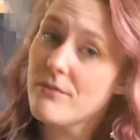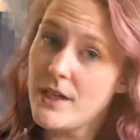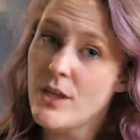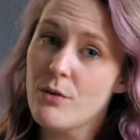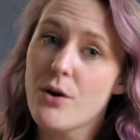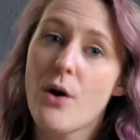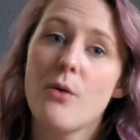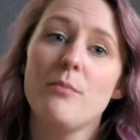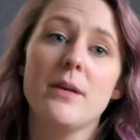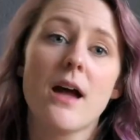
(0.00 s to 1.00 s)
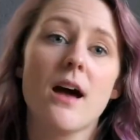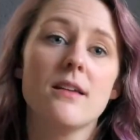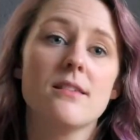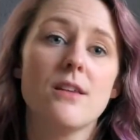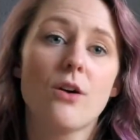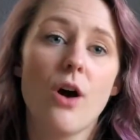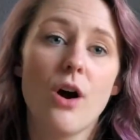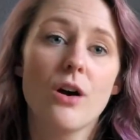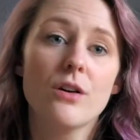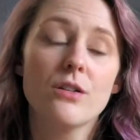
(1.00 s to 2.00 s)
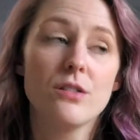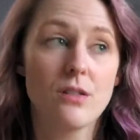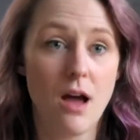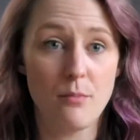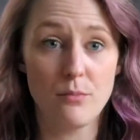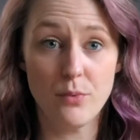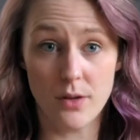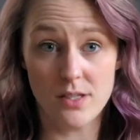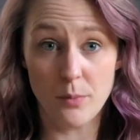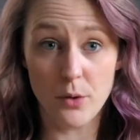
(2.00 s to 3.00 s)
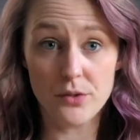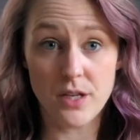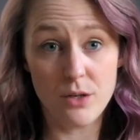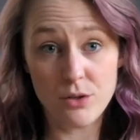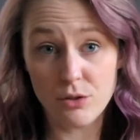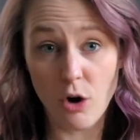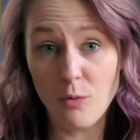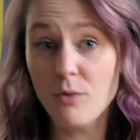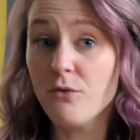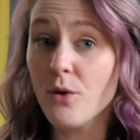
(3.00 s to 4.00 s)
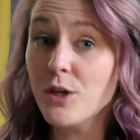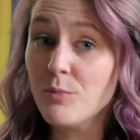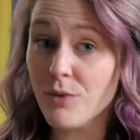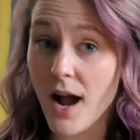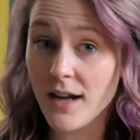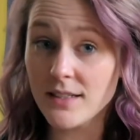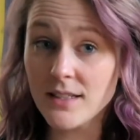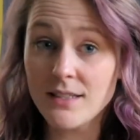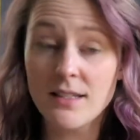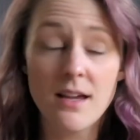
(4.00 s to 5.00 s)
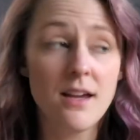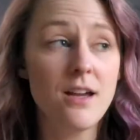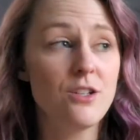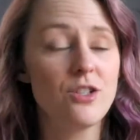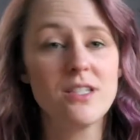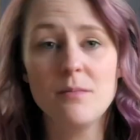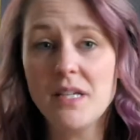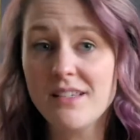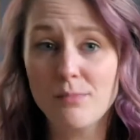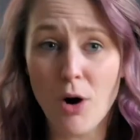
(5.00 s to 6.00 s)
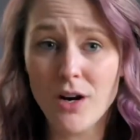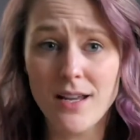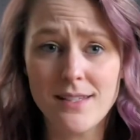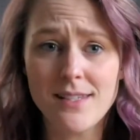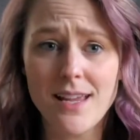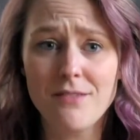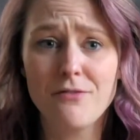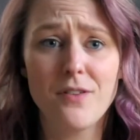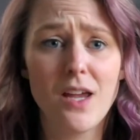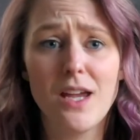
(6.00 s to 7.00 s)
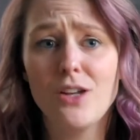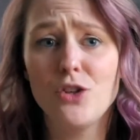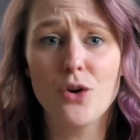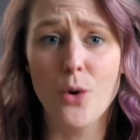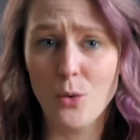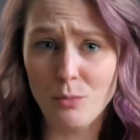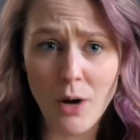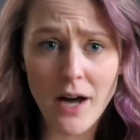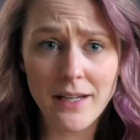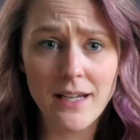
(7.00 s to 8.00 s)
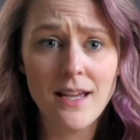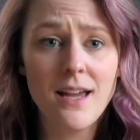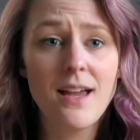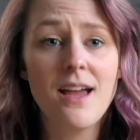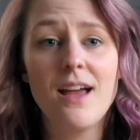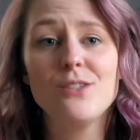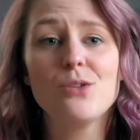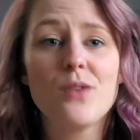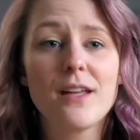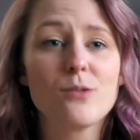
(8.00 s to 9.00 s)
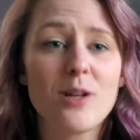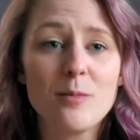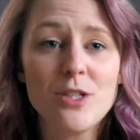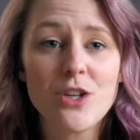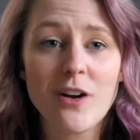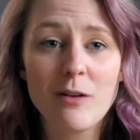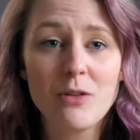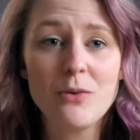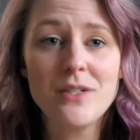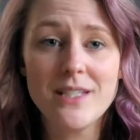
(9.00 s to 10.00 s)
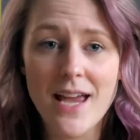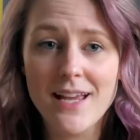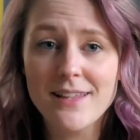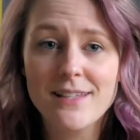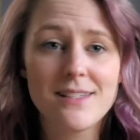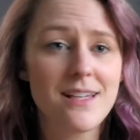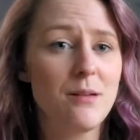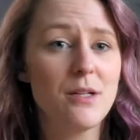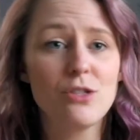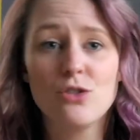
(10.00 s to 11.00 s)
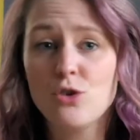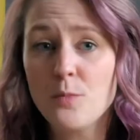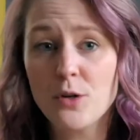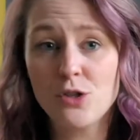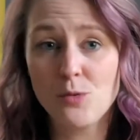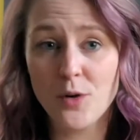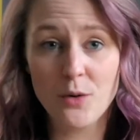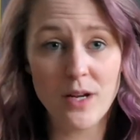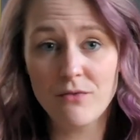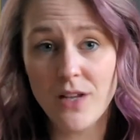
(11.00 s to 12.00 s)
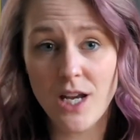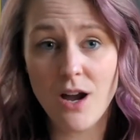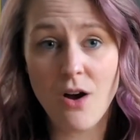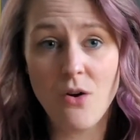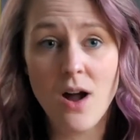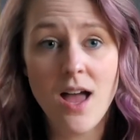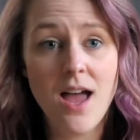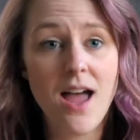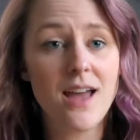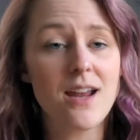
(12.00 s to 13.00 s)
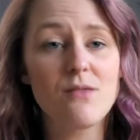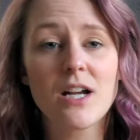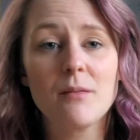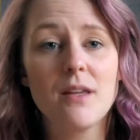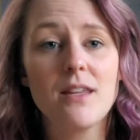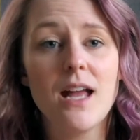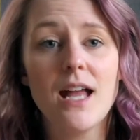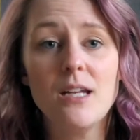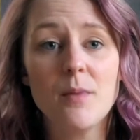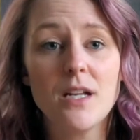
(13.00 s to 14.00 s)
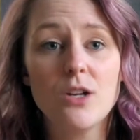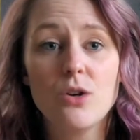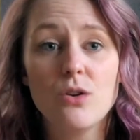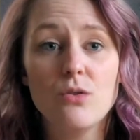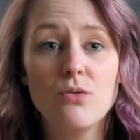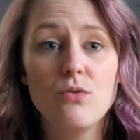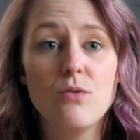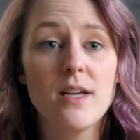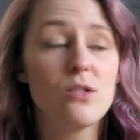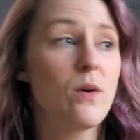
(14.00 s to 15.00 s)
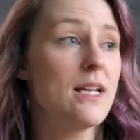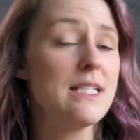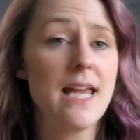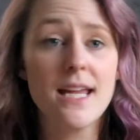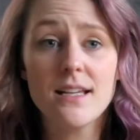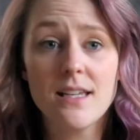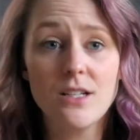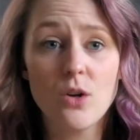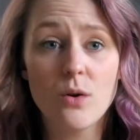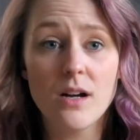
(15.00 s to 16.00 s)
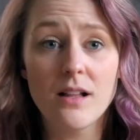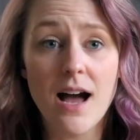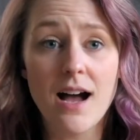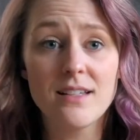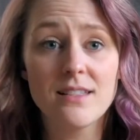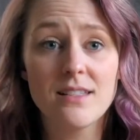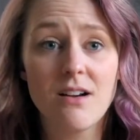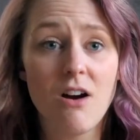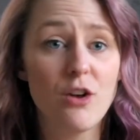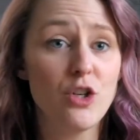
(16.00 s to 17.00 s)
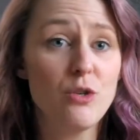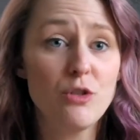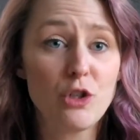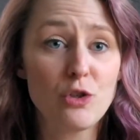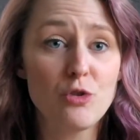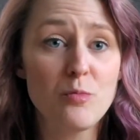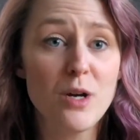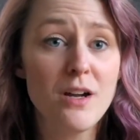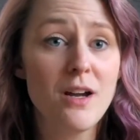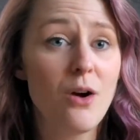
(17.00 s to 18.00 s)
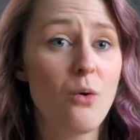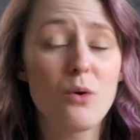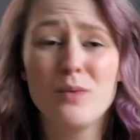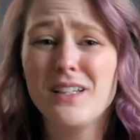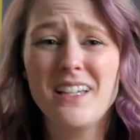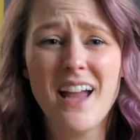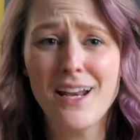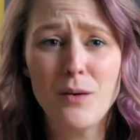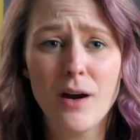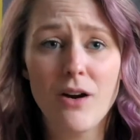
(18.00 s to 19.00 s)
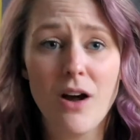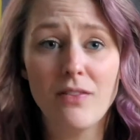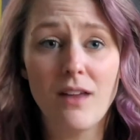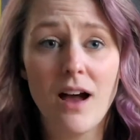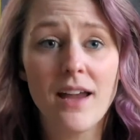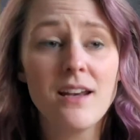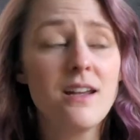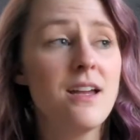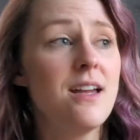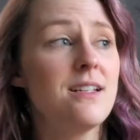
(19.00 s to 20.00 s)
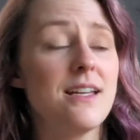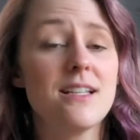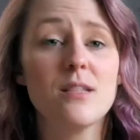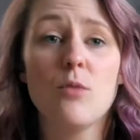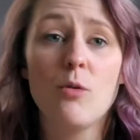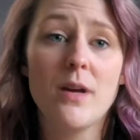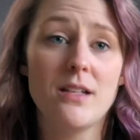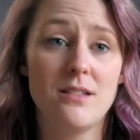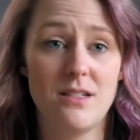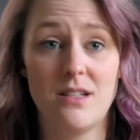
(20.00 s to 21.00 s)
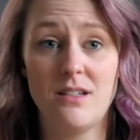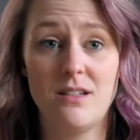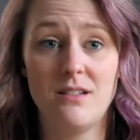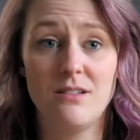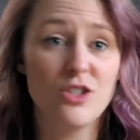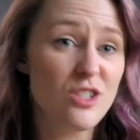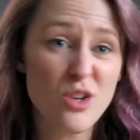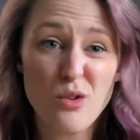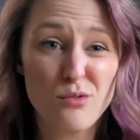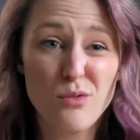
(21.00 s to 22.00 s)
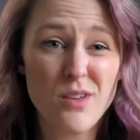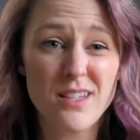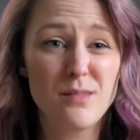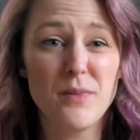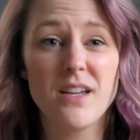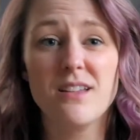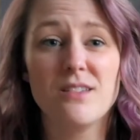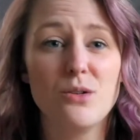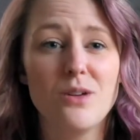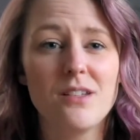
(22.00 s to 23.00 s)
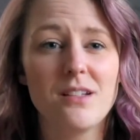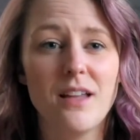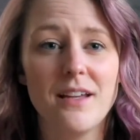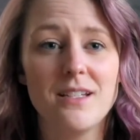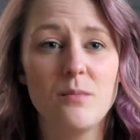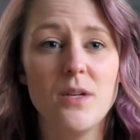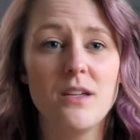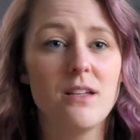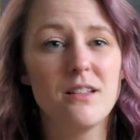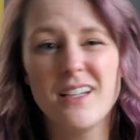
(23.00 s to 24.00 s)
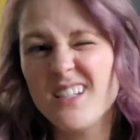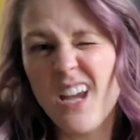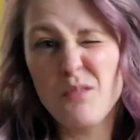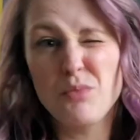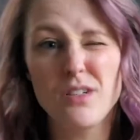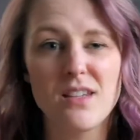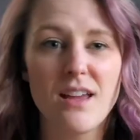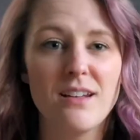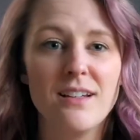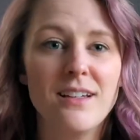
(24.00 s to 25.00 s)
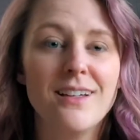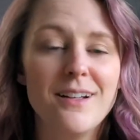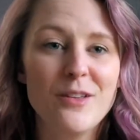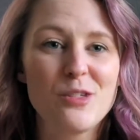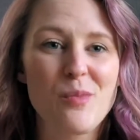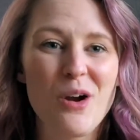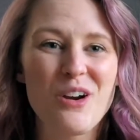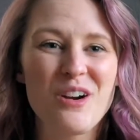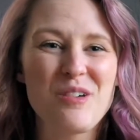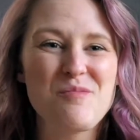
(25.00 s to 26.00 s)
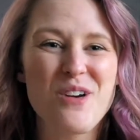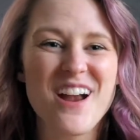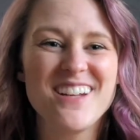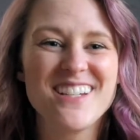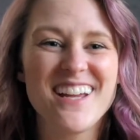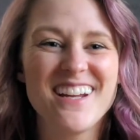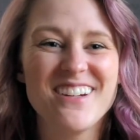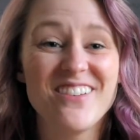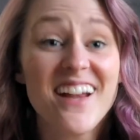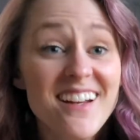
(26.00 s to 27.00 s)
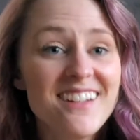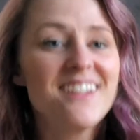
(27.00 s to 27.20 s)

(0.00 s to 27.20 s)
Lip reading: video though because there are some principles that you should know before you practice, just to be smart and safe in your own body. And so that's what I'll be sharing with you today. This is going to be a super quick video, and I recommend that anybody who is going to take a Yin Yoga class on YouTube or really anywhere online takes a moment to just go through this, because who doesn't like to be like 10% smarter or more educated, right?